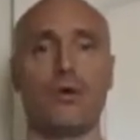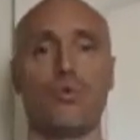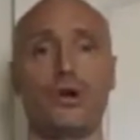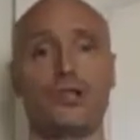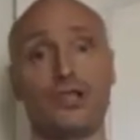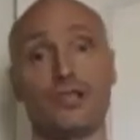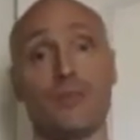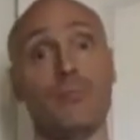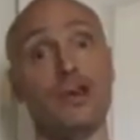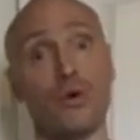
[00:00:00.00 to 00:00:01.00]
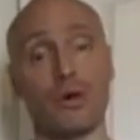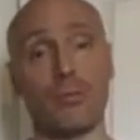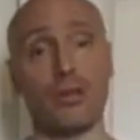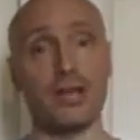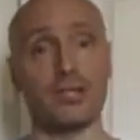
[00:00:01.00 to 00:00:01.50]
which is a meal
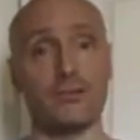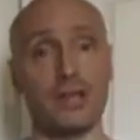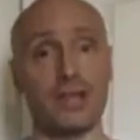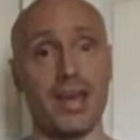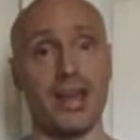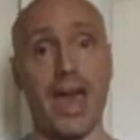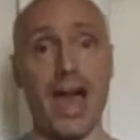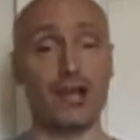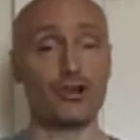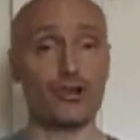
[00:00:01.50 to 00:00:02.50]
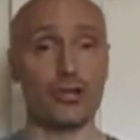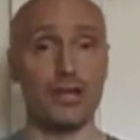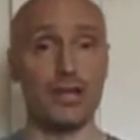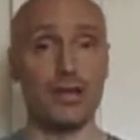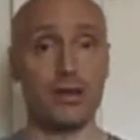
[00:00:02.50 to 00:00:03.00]
replacement that
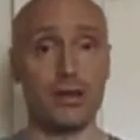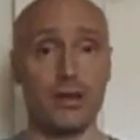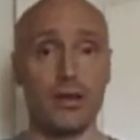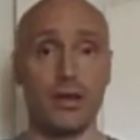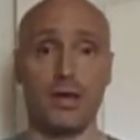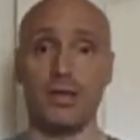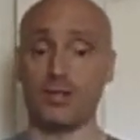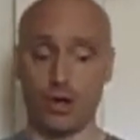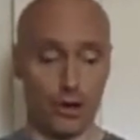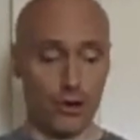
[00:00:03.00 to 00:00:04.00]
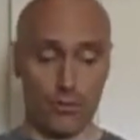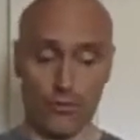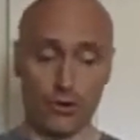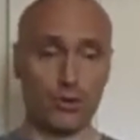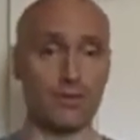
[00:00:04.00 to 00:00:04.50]
actually is all your
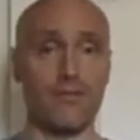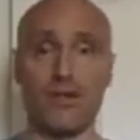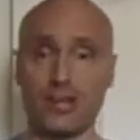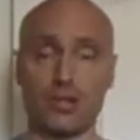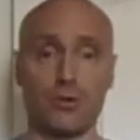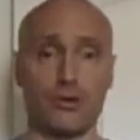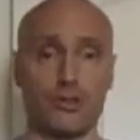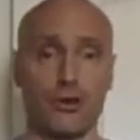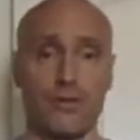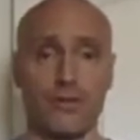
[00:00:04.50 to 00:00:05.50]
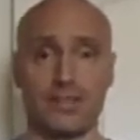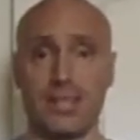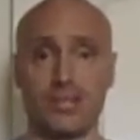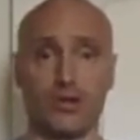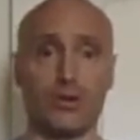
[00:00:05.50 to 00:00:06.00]
fruits and vegetable servings
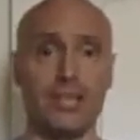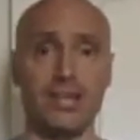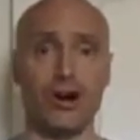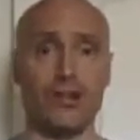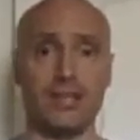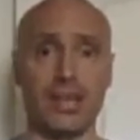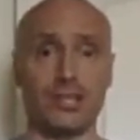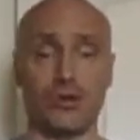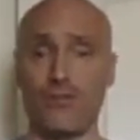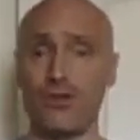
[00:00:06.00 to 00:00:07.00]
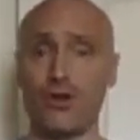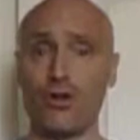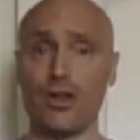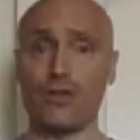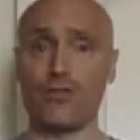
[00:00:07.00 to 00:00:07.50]
that you'll need all day. So if you don't
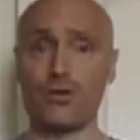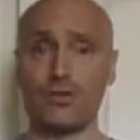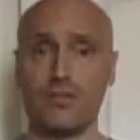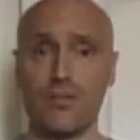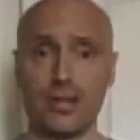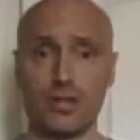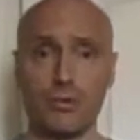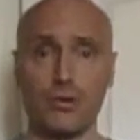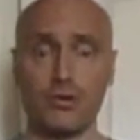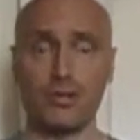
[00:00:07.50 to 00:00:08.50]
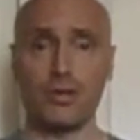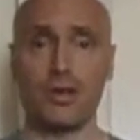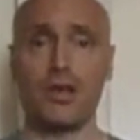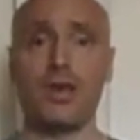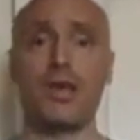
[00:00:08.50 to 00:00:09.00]
like fruits and vegetables,
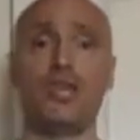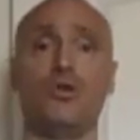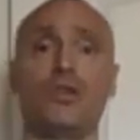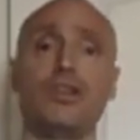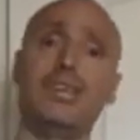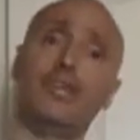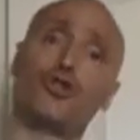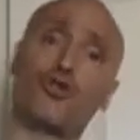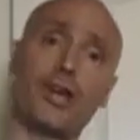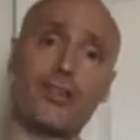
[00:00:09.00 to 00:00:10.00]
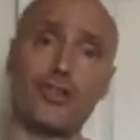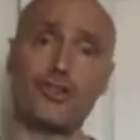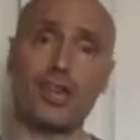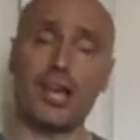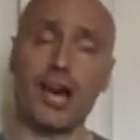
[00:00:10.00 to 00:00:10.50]
you can drink the
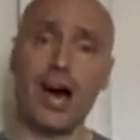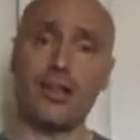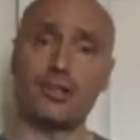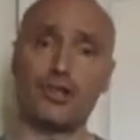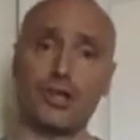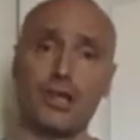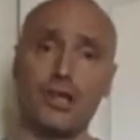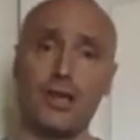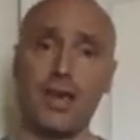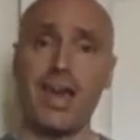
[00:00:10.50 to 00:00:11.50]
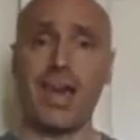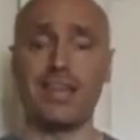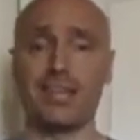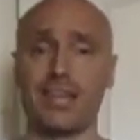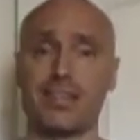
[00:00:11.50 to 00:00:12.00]
Shakeology
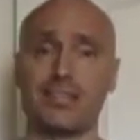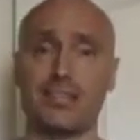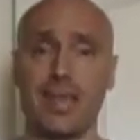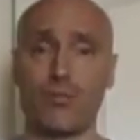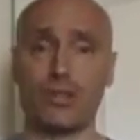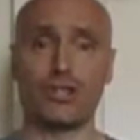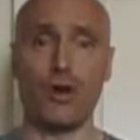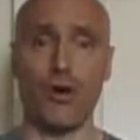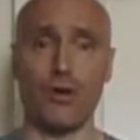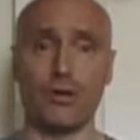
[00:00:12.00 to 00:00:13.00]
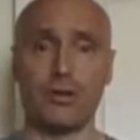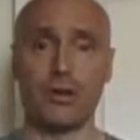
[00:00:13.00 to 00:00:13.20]
and get the same result.